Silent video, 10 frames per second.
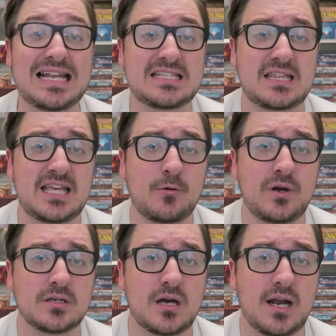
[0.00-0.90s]
that is the thing
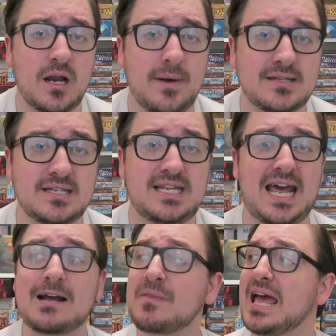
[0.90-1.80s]
we are talking about
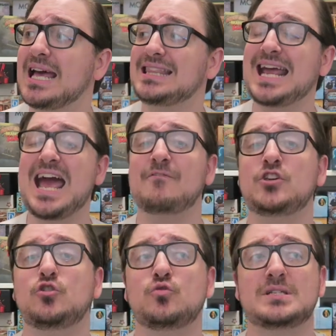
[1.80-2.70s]
today. They have
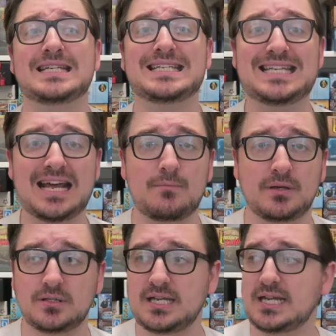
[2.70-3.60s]
used deck
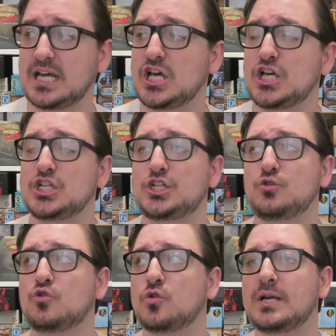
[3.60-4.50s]
building
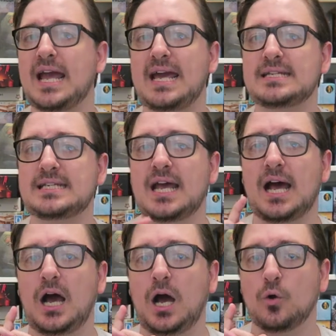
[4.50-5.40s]
to create
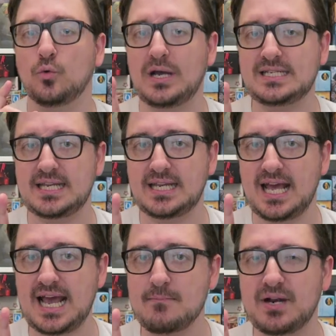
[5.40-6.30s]
a racing
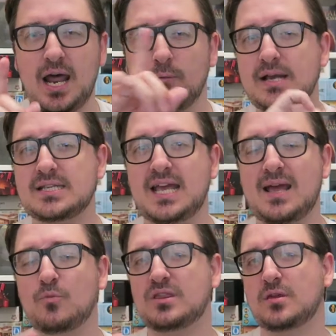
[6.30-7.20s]
game. But not a racing
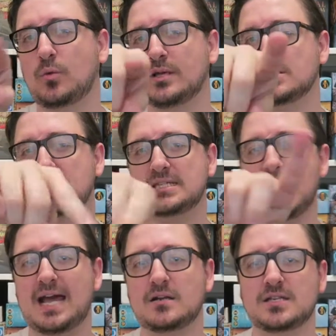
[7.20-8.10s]
game with the wheels and the
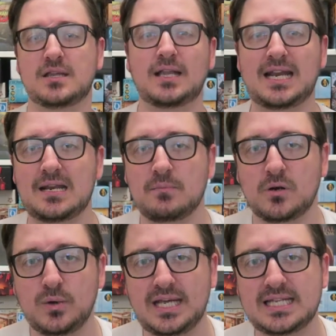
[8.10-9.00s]
tires and the Lightning
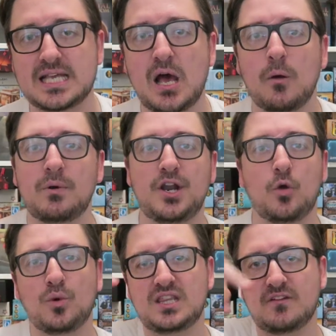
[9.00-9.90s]
McQueens, but
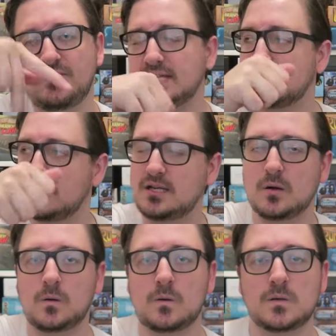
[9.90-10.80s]
no, with your feet and
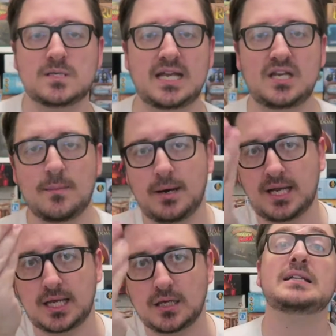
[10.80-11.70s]
your oars and your
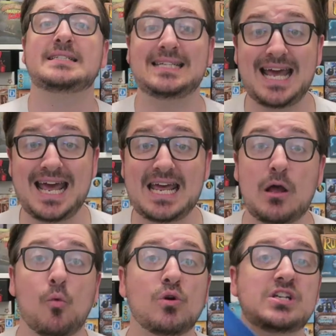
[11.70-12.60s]
money.
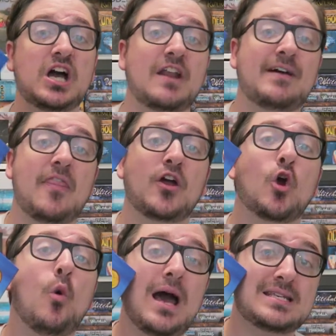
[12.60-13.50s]
Today, we're talking about the
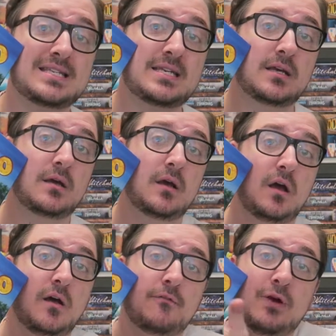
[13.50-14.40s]
quest
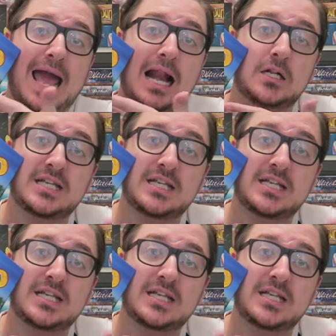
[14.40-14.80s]
for El